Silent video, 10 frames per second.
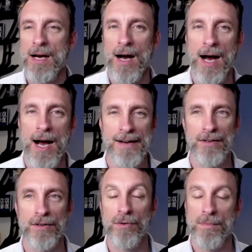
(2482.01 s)
Uh,
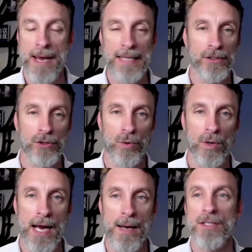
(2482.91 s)
amazing
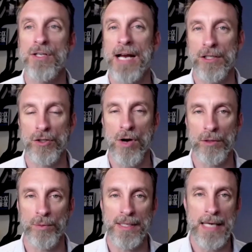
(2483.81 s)
story. I just actually
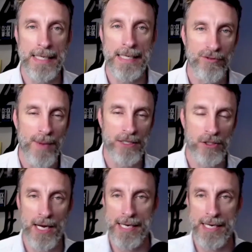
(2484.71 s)
talked with Yaniv Meshedai.